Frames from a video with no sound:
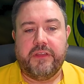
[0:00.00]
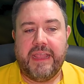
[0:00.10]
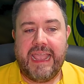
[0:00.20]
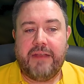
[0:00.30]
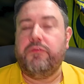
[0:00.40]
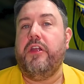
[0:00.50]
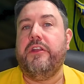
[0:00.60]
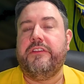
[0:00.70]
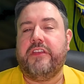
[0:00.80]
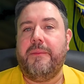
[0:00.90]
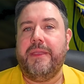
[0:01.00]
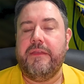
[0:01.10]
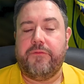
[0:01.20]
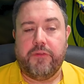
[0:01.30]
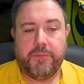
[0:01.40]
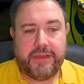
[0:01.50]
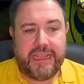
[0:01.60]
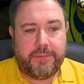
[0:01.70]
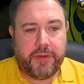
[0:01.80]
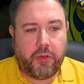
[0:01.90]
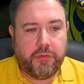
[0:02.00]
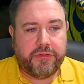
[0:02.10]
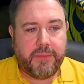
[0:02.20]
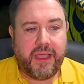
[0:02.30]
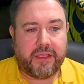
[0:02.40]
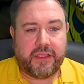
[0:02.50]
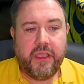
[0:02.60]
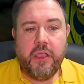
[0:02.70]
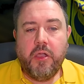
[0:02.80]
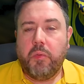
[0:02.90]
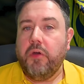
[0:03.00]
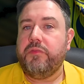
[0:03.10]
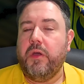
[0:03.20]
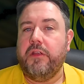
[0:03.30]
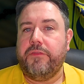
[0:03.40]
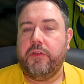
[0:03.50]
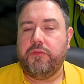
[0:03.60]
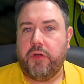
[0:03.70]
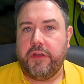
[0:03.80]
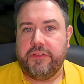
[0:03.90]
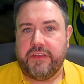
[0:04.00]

And they had runners coming in from deep and Hondermarck was one of those runners.